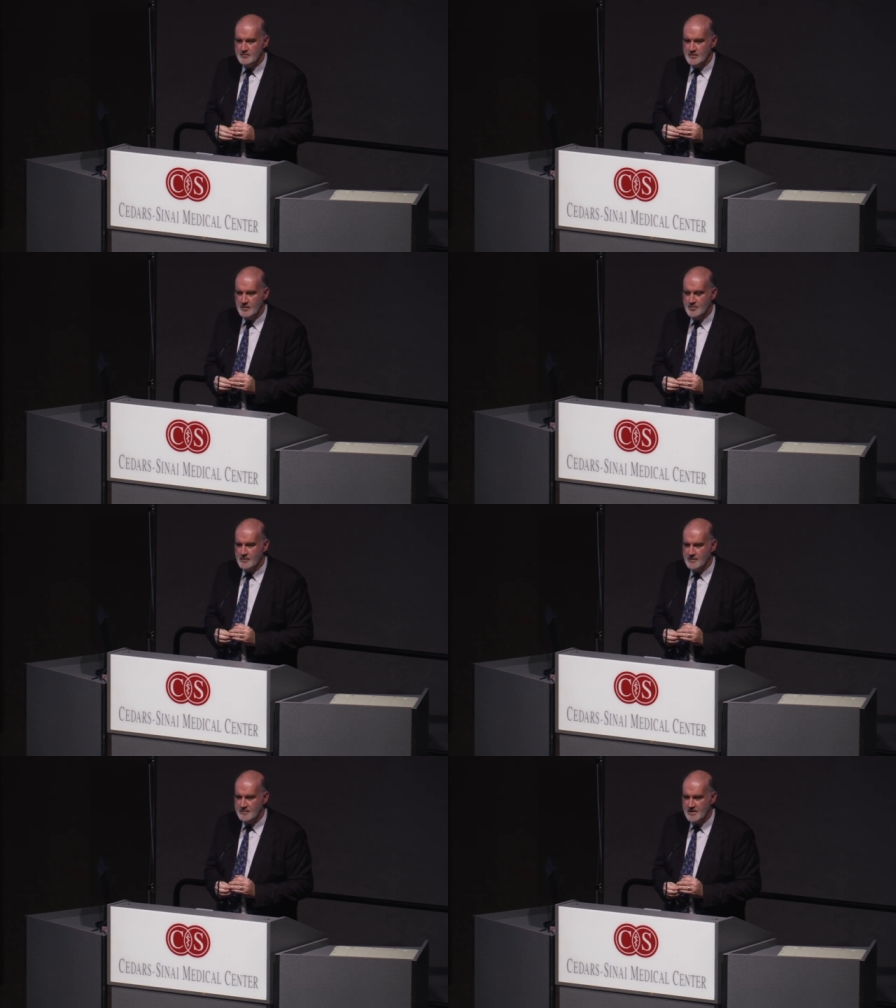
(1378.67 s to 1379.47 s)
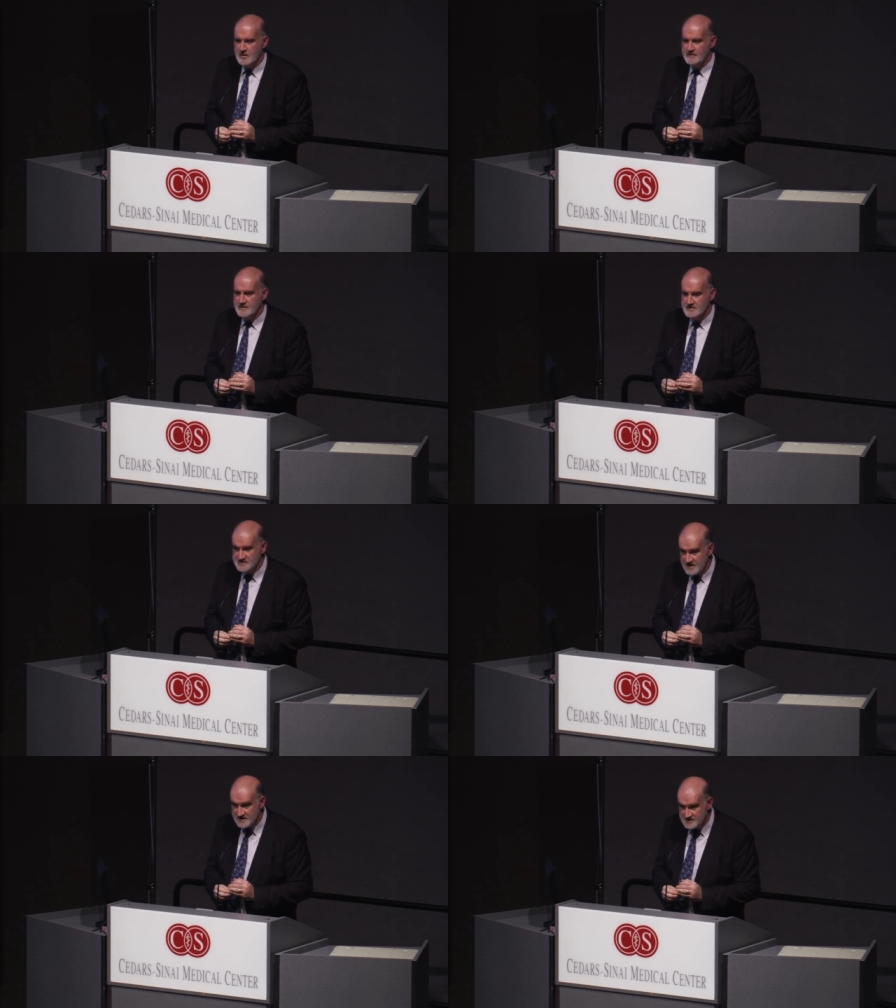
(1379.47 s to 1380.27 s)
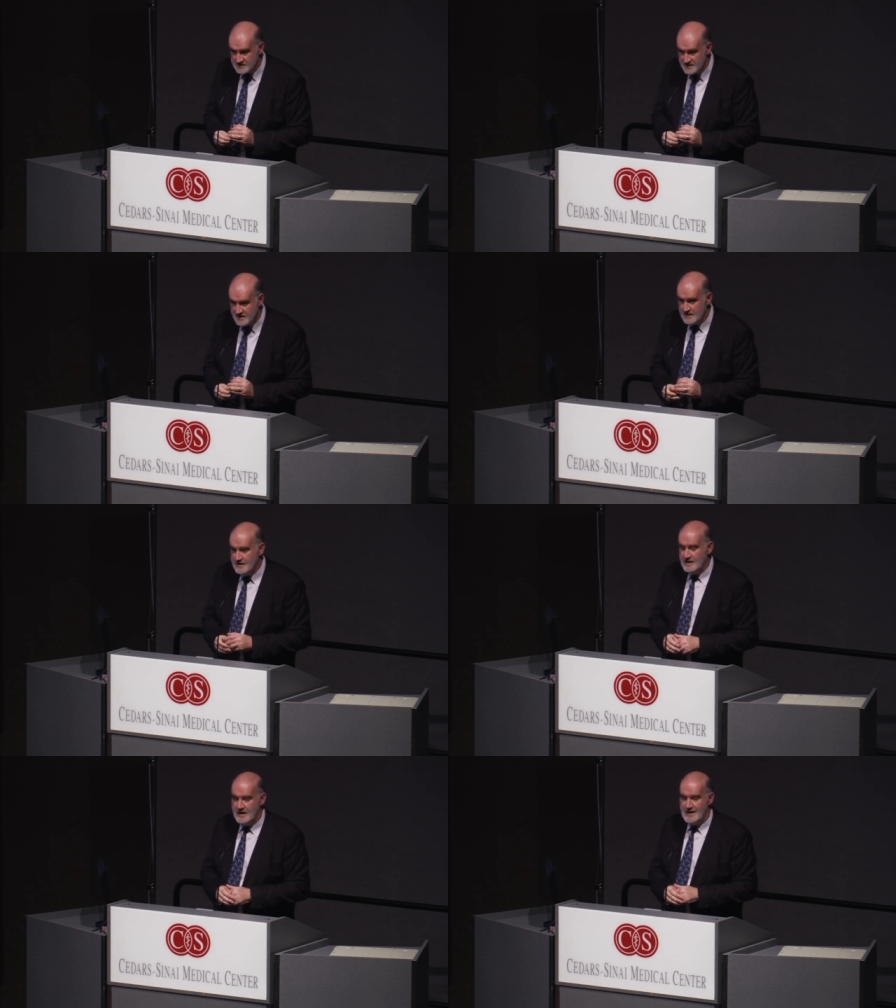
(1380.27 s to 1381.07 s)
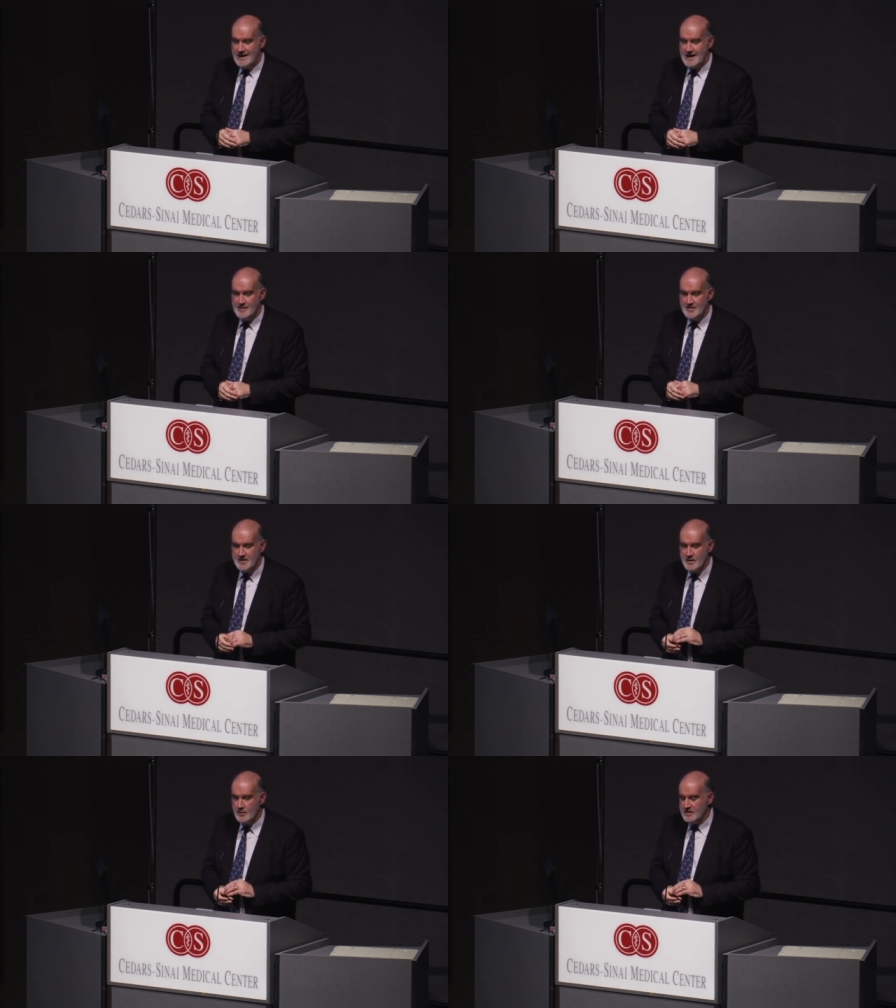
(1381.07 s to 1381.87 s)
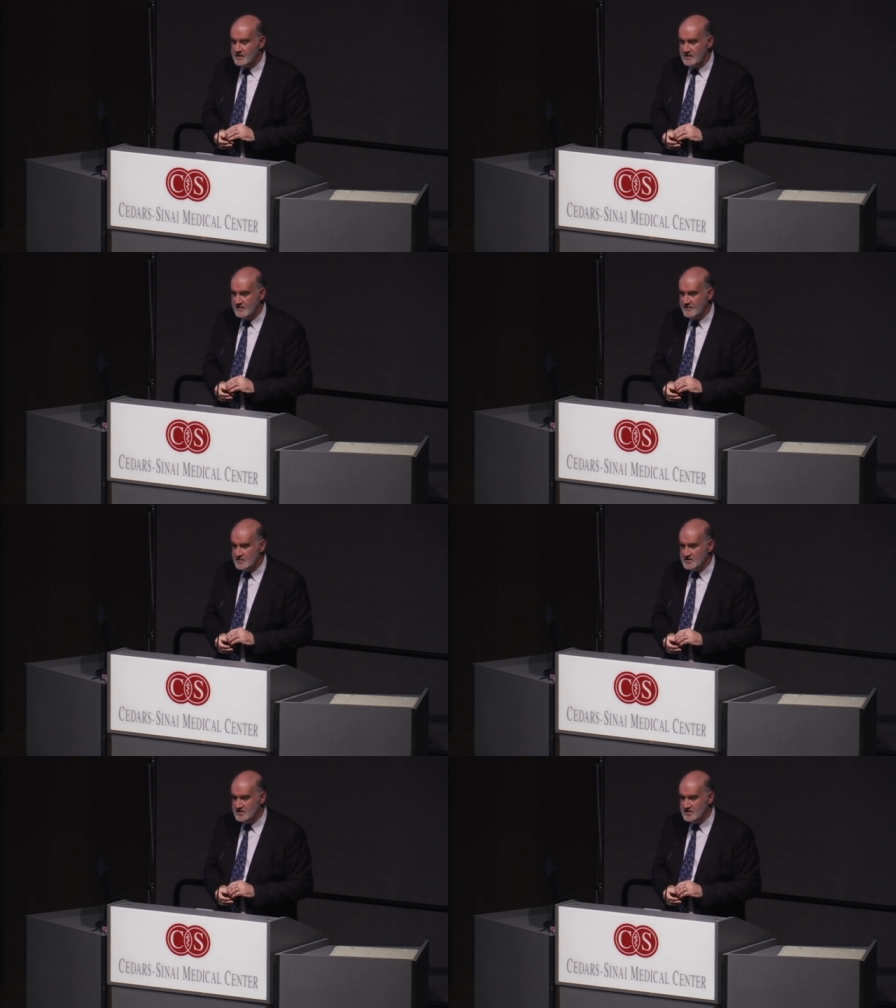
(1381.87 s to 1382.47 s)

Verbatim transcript: you're probably beyond the disease, uh, but no one can give you a